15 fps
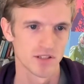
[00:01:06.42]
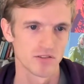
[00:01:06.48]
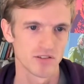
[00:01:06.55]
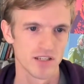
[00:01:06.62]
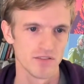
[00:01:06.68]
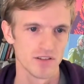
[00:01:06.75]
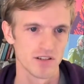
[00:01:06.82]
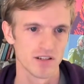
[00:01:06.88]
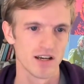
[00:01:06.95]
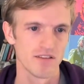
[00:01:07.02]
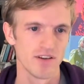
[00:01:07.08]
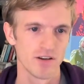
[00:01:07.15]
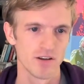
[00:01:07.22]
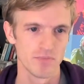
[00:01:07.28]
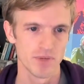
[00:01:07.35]
to give you a
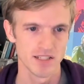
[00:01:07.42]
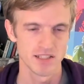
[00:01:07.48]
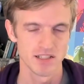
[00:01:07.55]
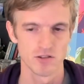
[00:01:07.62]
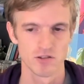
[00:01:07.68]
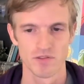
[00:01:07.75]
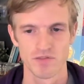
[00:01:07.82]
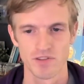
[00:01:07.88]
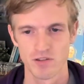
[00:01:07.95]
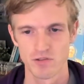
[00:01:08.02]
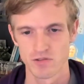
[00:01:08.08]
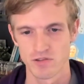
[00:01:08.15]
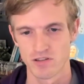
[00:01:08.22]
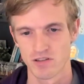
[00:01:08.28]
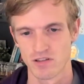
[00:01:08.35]
very basic
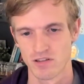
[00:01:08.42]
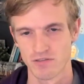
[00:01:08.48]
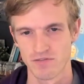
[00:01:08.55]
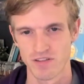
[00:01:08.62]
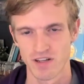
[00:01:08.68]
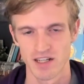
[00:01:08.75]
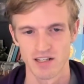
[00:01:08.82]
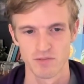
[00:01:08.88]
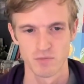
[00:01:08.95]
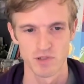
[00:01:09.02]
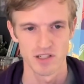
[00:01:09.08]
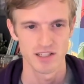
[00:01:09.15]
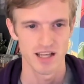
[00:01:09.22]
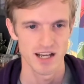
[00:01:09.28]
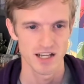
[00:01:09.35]
overview of uh,
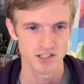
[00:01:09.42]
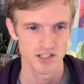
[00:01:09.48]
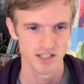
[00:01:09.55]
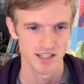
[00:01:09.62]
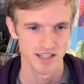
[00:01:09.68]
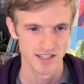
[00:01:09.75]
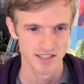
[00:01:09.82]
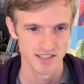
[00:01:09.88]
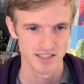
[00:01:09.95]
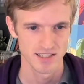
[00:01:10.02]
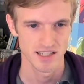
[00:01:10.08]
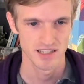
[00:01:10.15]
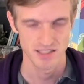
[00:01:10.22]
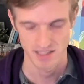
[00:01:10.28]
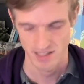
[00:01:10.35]
what it actually is
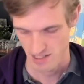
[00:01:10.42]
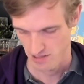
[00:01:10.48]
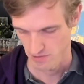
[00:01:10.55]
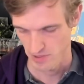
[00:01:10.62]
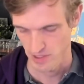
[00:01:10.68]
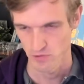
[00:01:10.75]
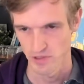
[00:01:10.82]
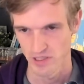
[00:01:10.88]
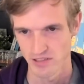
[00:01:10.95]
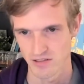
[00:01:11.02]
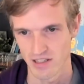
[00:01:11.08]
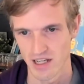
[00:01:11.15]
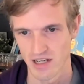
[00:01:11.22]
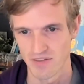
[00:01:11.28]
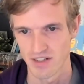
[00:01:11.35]
that uh, we're doing
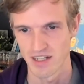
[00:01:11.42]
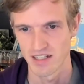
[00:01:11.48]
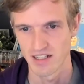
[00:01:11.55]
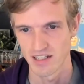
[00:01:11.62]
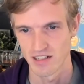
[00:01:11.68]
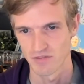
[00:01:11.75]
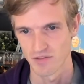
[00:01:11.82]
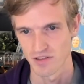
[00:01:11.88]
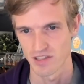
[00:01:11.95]
so you have an idea of what the